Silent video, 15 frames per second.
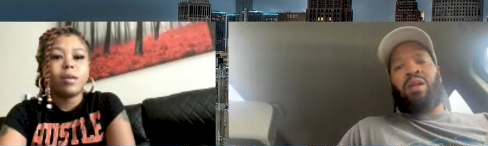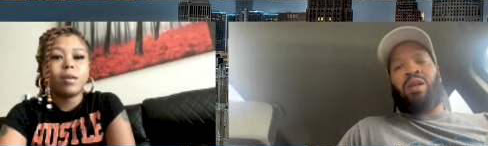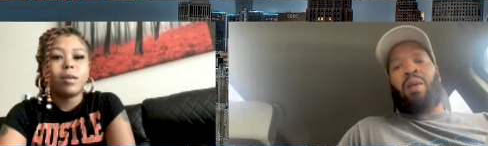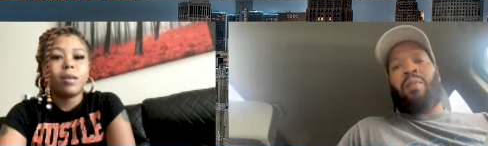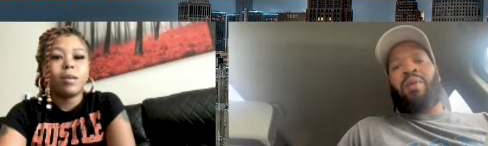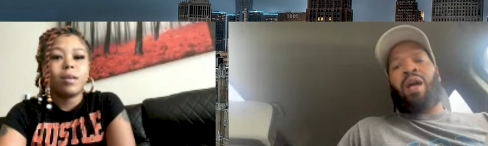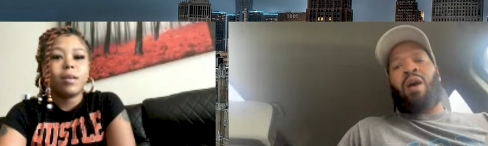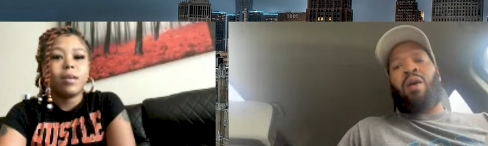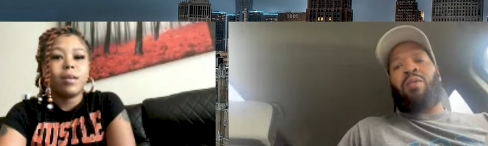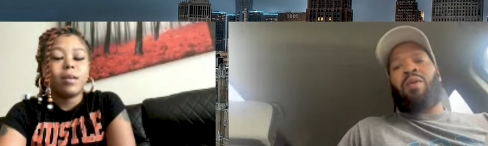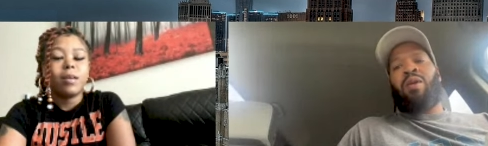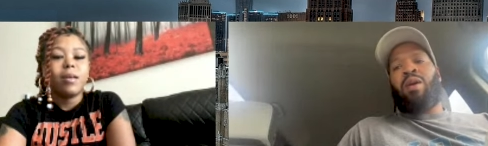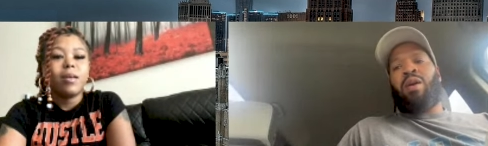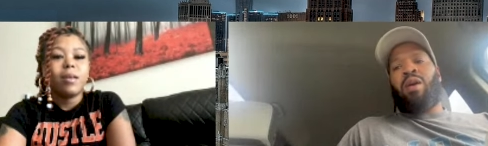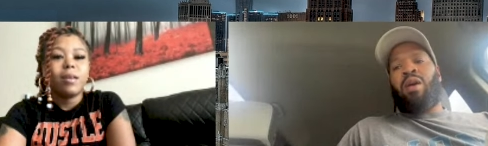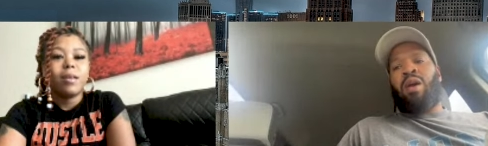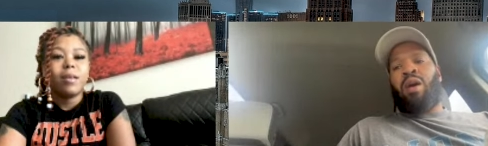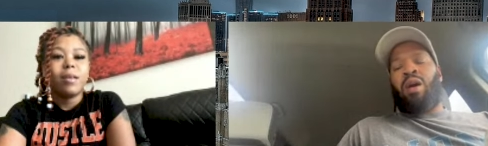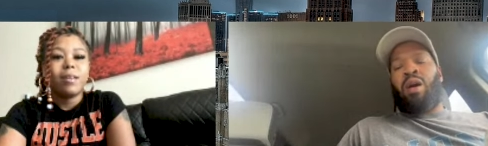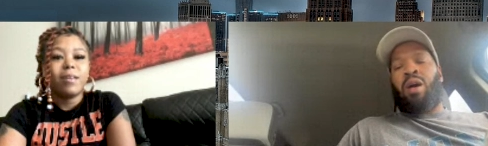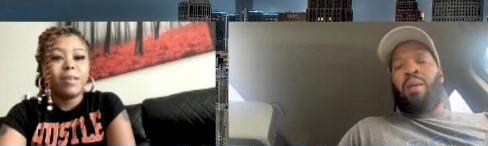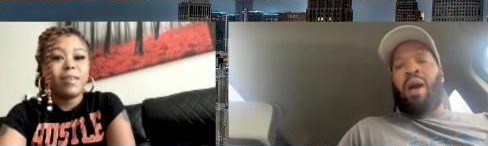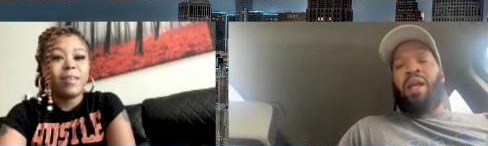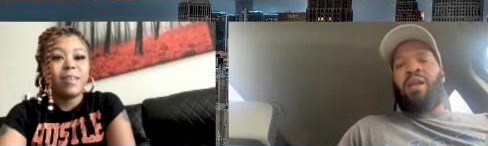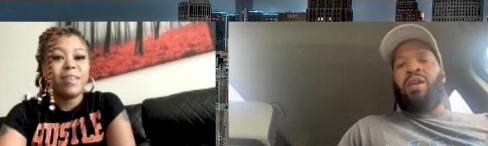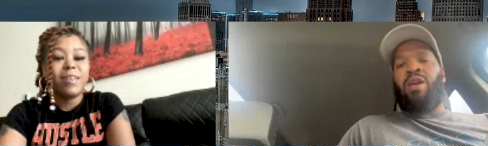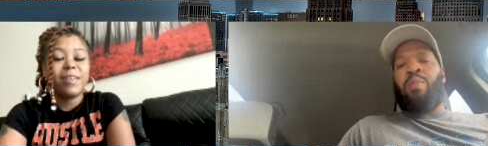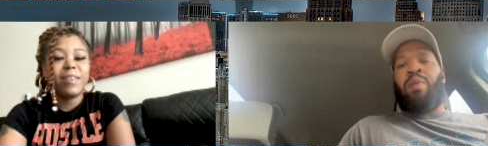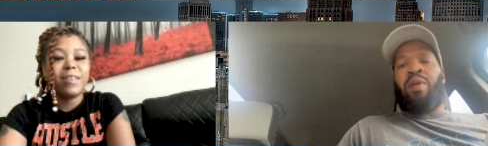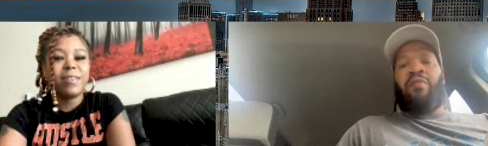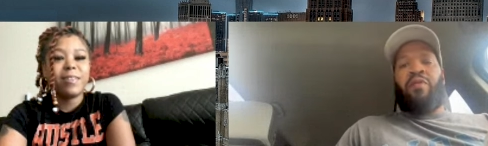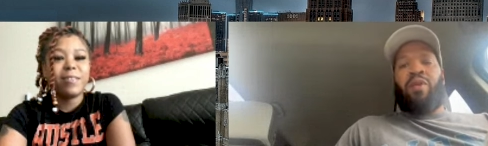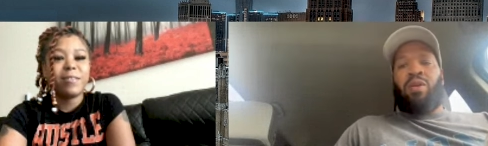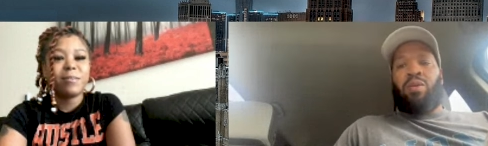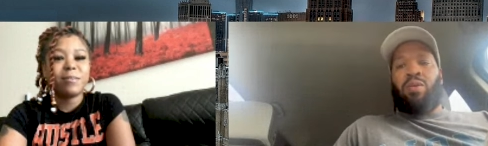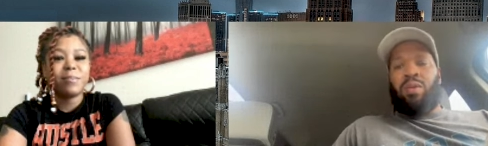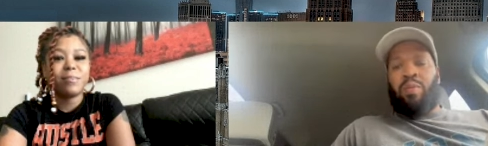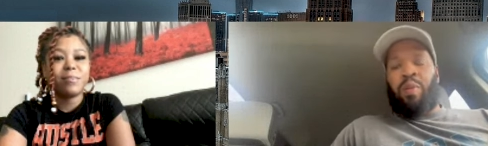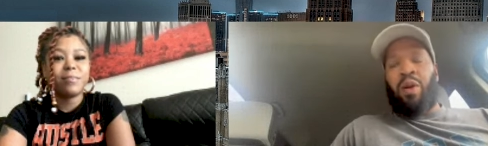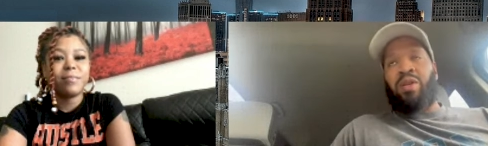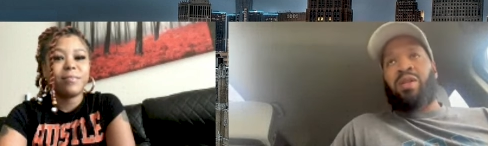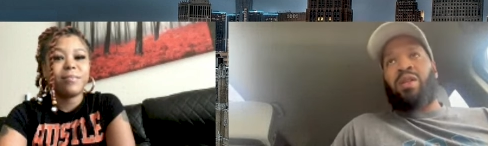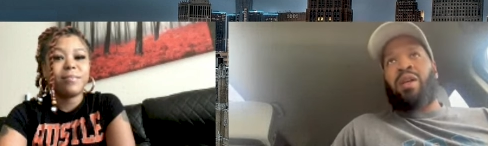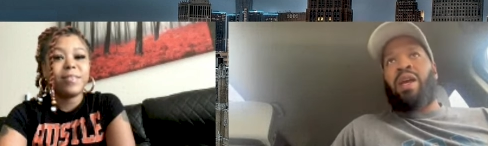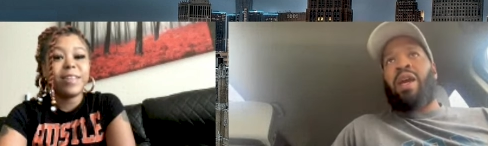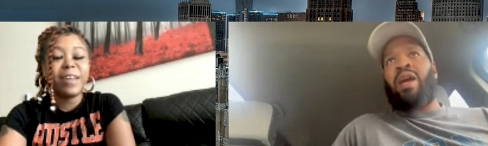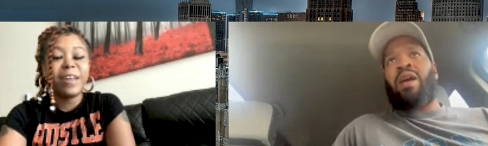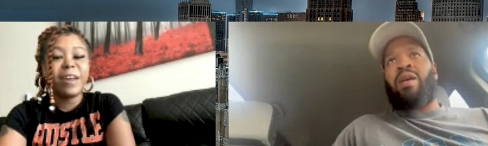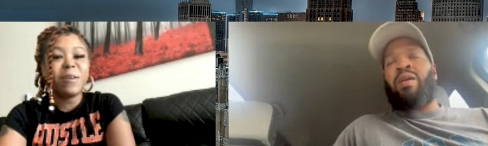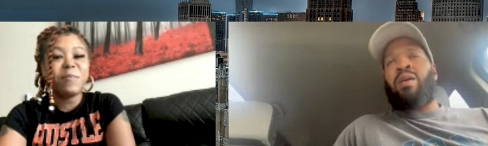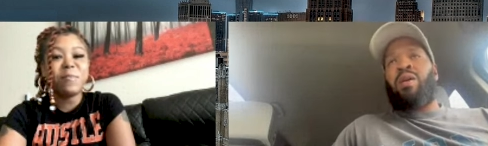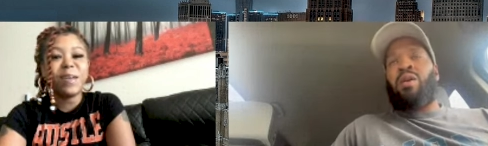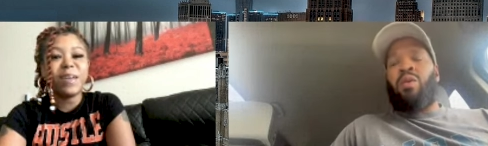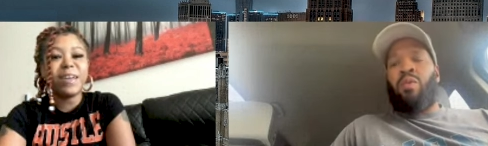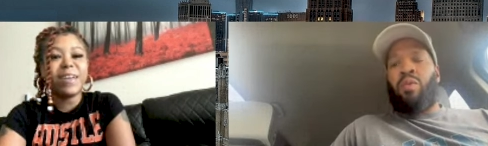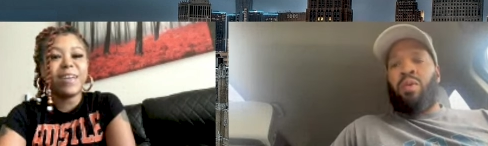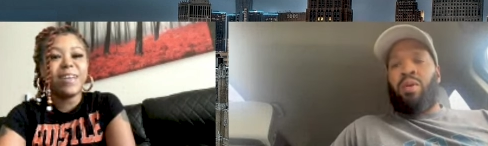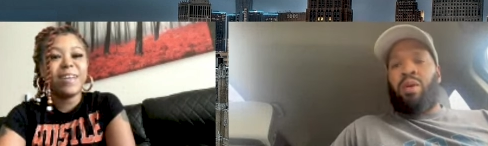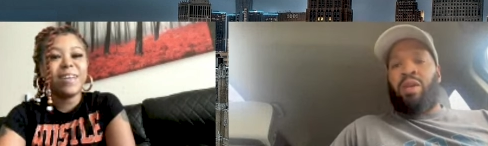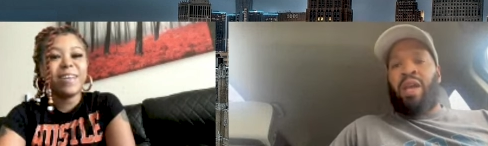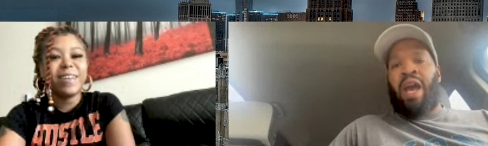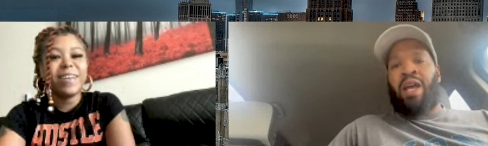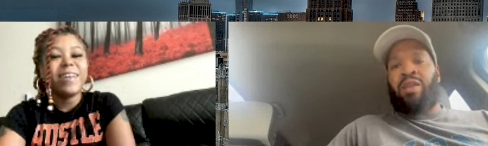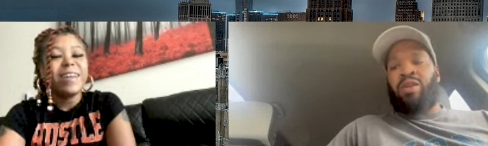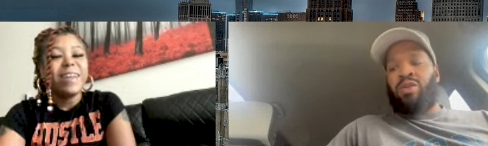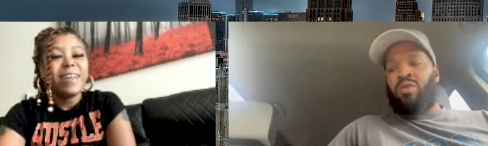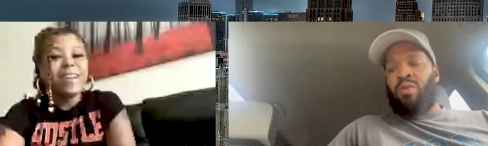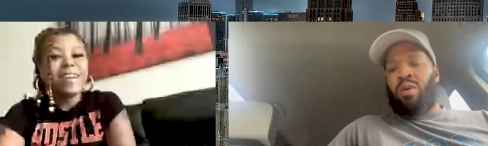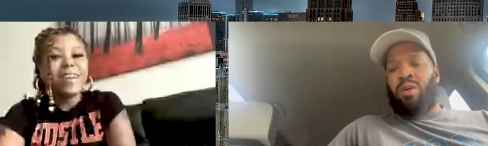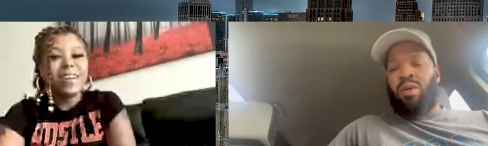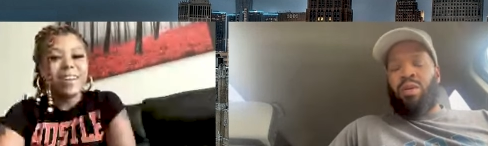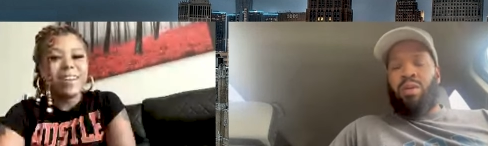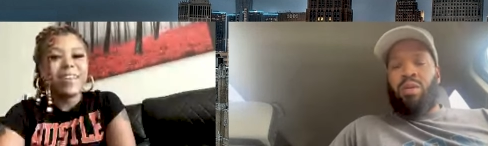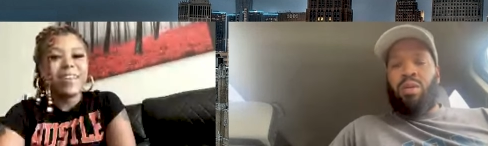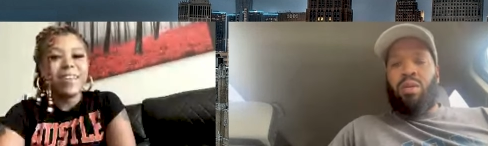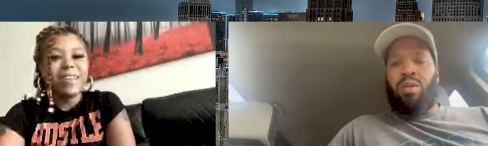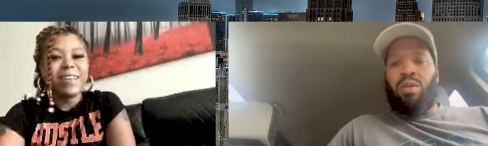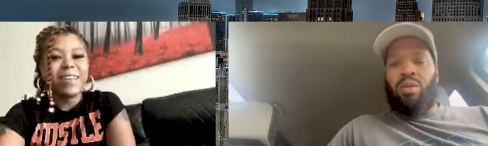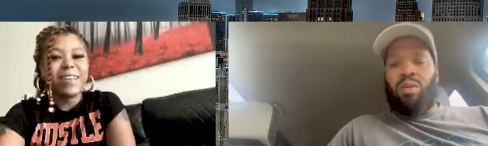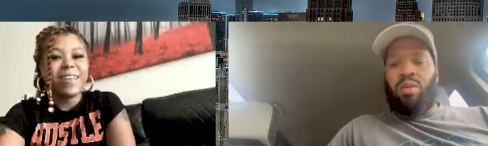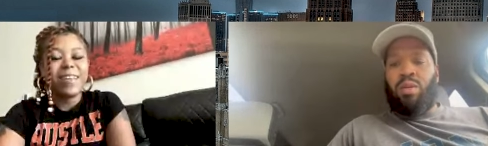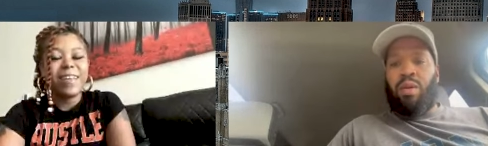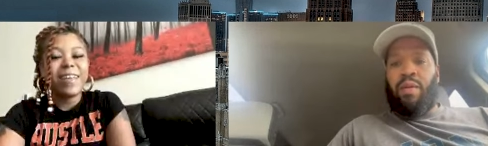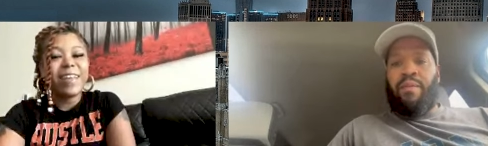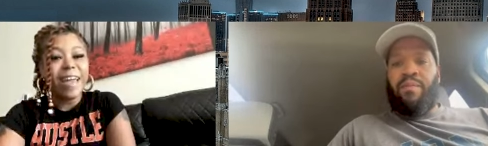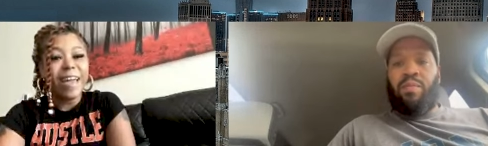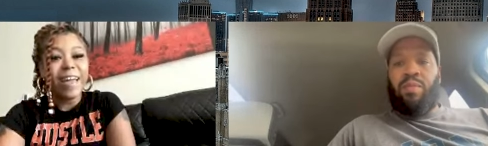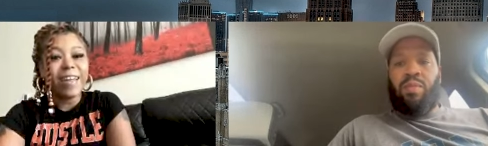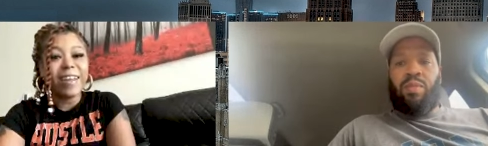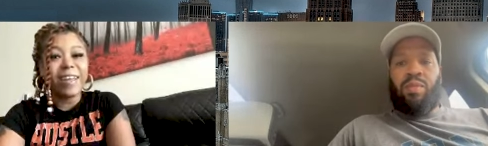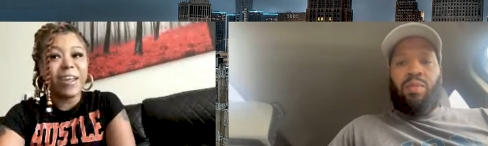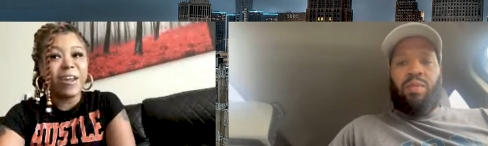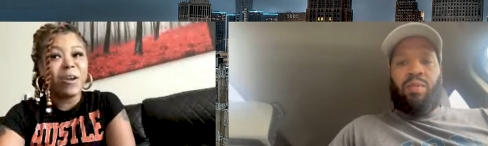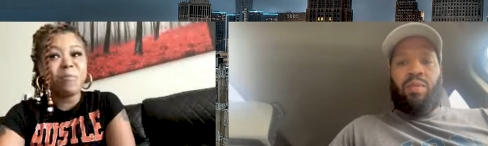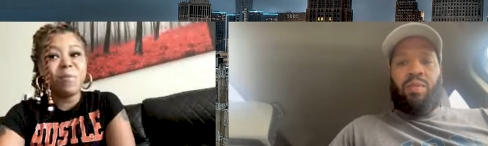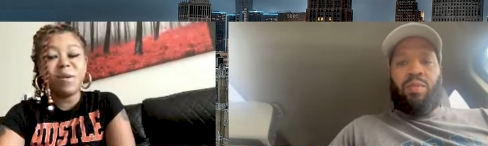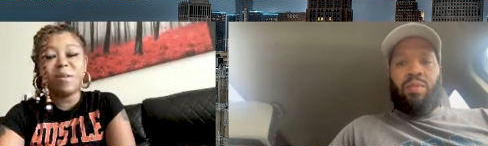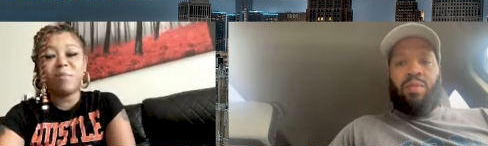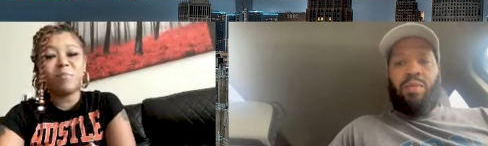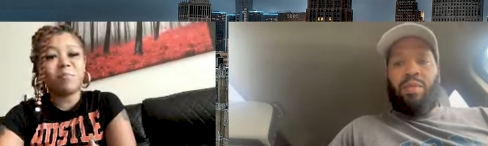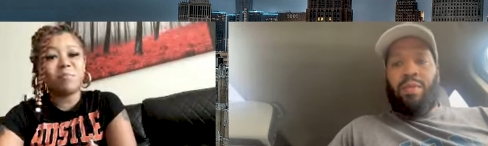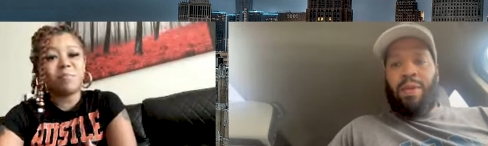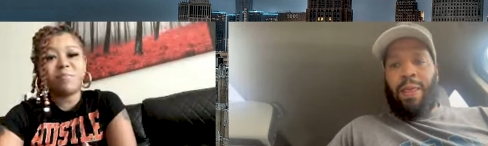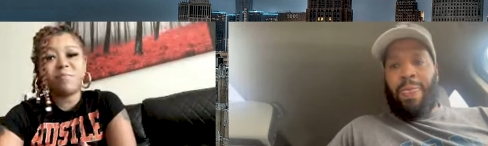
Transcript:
Speaker 1: coming out? Uh, how the year been for you personally and year. in the actors world?
Speaker 2: Yeah, the year been